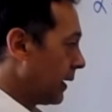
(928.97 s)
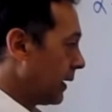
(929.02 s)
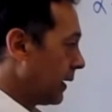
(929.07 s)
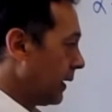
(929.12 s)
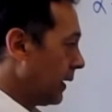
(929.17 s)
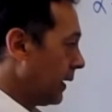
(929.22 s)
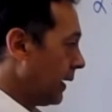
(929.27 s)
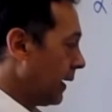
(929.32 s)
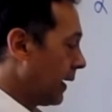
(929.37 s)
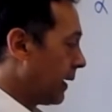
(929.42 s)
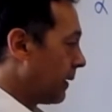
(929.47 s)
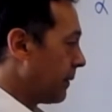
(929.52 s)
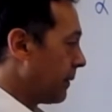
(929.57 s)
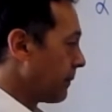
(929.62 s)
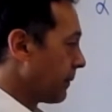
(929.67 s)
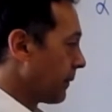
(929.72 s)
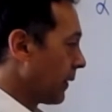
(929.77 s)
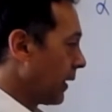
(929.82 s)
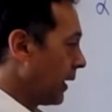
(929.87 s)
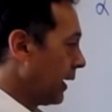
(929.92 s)
Yeah,
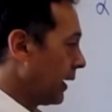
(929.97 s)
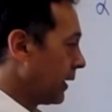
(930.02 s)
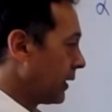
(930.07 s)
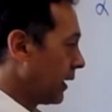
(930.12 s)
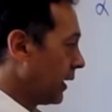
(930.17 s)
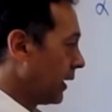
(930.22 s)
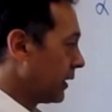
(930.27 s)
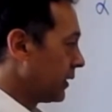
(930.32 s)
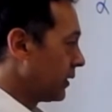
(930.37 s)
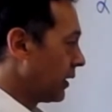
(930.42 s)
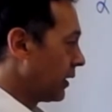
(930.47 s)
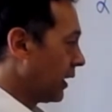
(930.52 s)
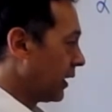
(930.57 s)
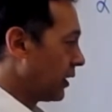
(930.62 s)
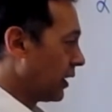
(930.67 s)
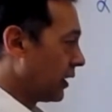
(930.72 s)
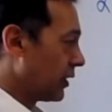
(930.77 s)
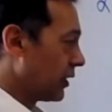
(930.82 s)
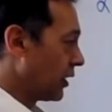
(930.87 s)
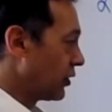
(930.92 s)
and
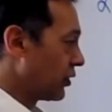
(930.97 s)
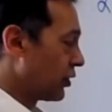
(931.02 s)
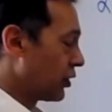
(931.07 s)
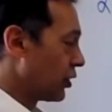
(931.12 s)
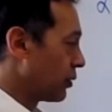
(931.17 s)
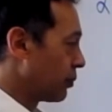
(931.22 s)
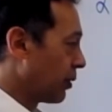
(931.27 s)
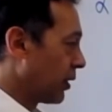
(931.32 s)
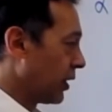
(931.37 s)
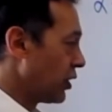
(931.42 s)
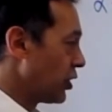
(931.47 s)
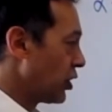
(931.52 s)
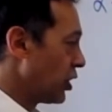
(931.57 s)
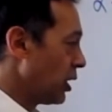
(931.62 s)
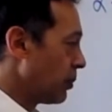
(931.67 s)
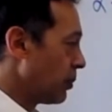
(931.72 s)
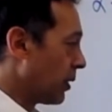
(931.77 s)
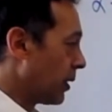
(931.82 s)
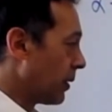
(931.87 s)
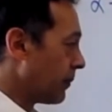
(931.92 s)
it's just plain
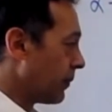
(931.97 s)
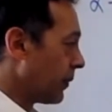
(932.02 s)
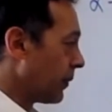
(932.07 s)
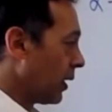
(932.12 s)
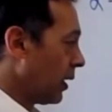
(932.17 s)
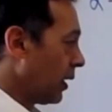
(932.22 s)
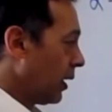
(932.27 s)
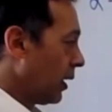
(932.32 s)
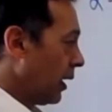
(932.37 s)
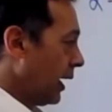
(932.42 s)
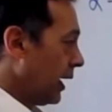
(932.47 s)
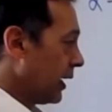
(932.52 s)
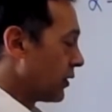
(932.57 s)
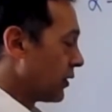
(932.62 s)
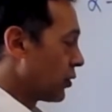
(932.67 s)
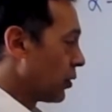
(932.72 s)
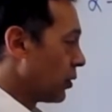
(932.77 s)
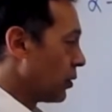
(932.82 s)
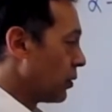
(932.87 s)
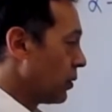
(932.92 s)
cheaper. And
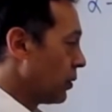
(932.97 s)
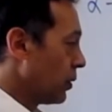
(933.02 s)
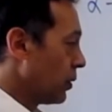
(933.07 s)
so